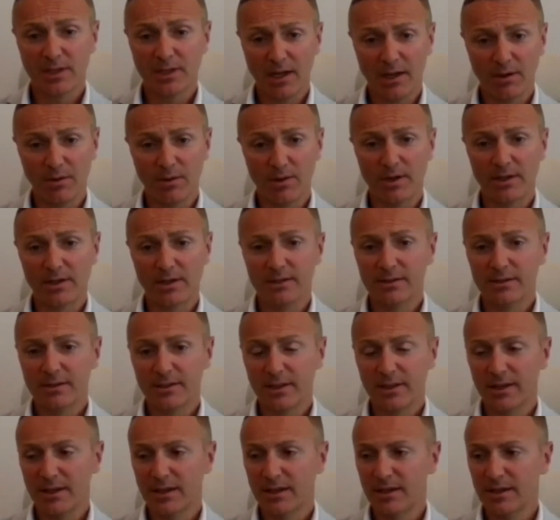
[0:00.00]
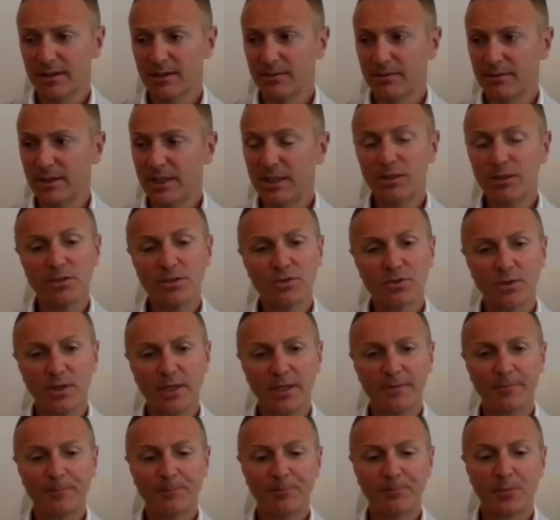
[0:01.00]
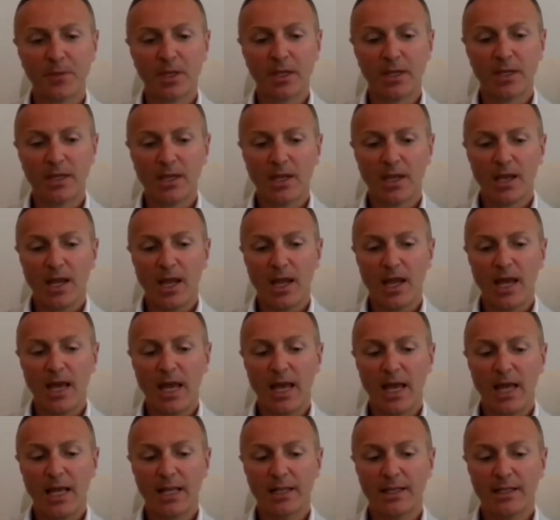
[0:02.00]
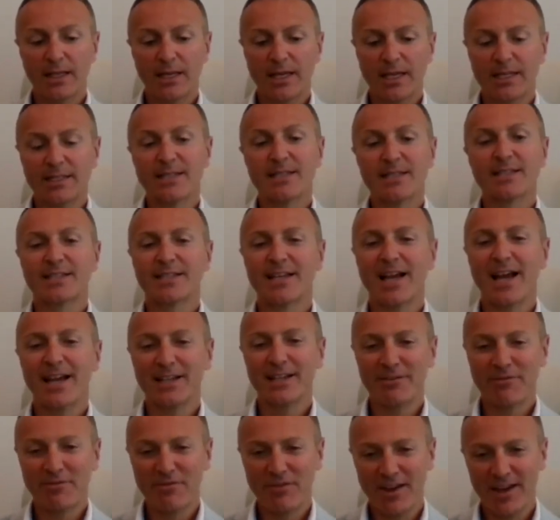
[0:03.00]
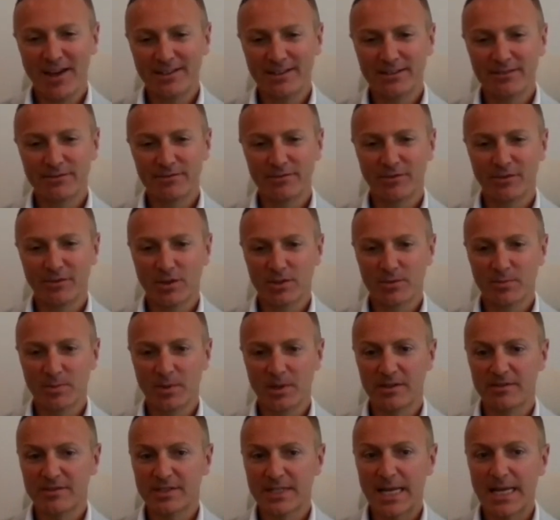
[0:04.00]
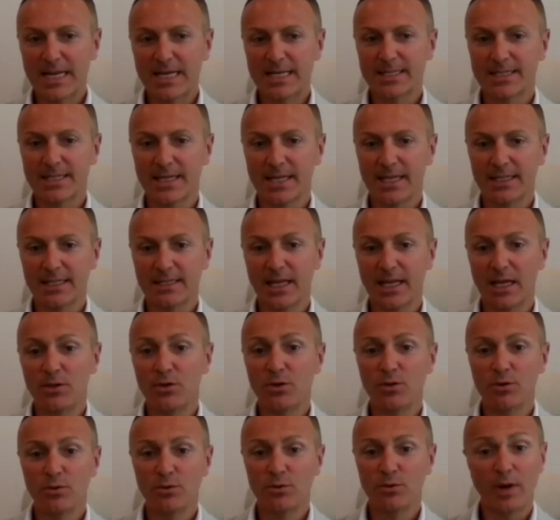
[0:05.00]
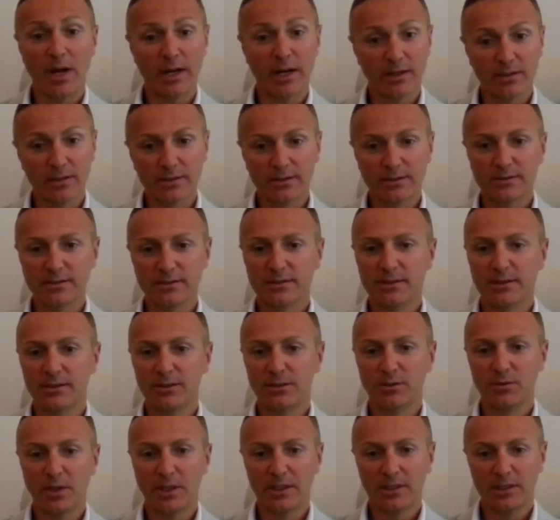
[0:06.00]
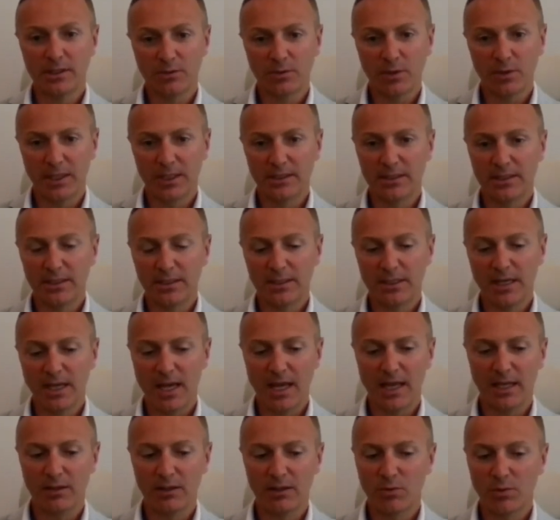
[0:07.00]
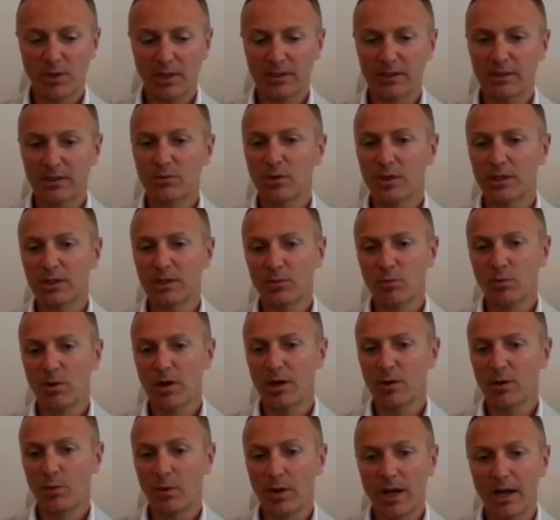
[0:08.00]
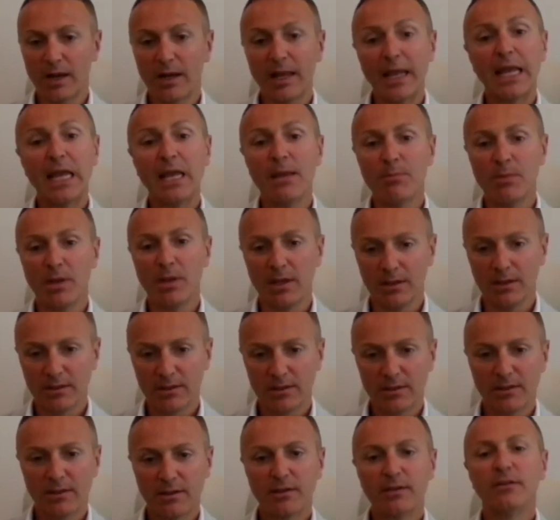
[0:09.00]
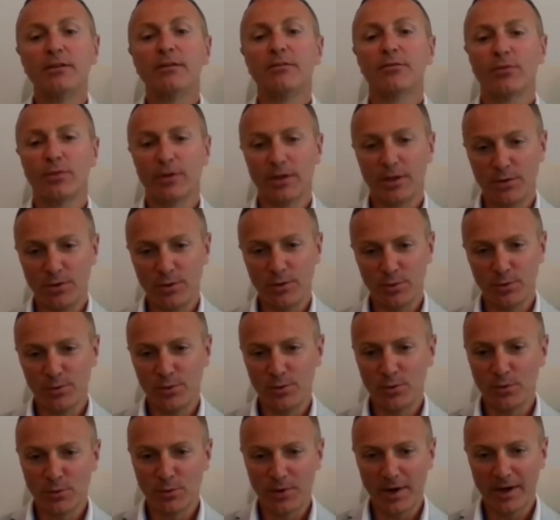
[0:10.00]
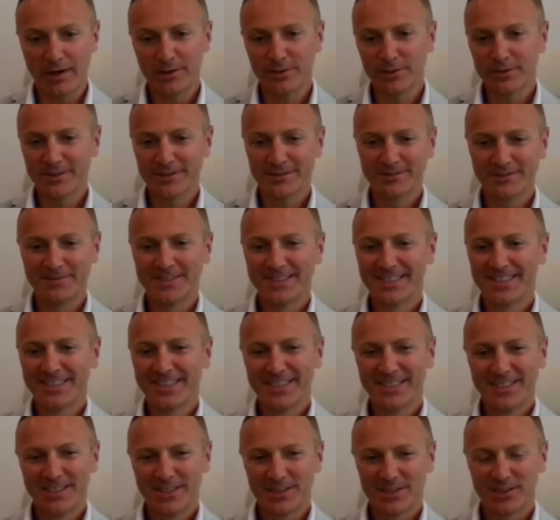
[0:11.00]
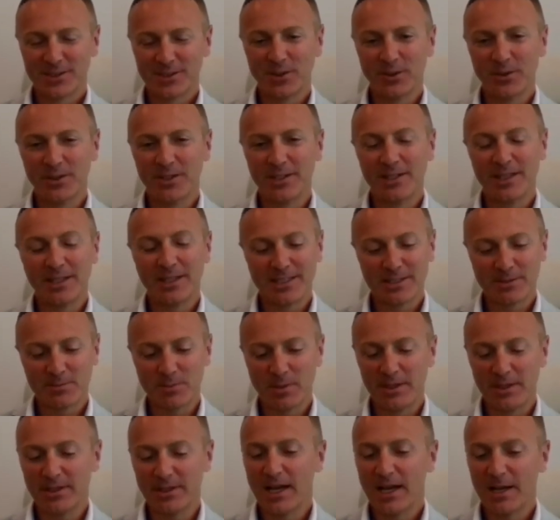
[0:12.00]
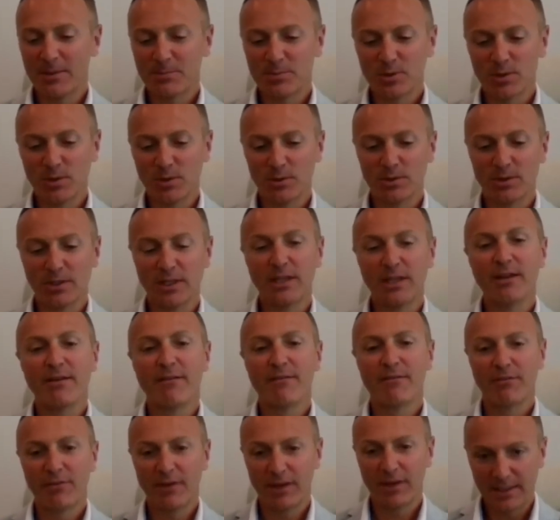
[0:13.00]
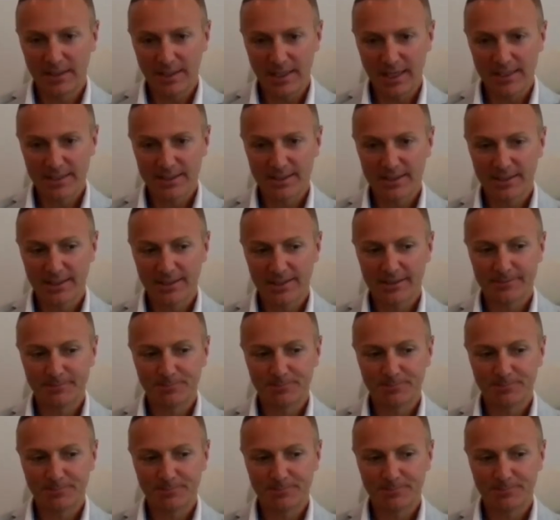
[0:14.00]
our industry. And as a side effect, Fosber has had a new record in 2020 and 2021. We are aiming for a new record. So it has been absolutely fantastic.